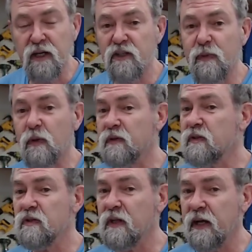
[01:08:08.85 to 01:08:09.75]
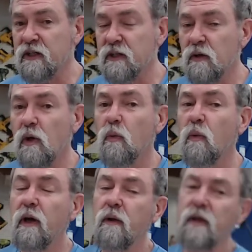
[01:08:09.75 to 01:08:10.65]
it's because the selection
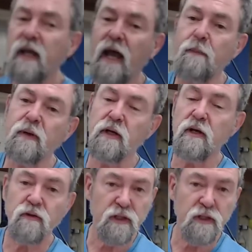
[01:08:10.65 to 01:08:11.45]
will only happen.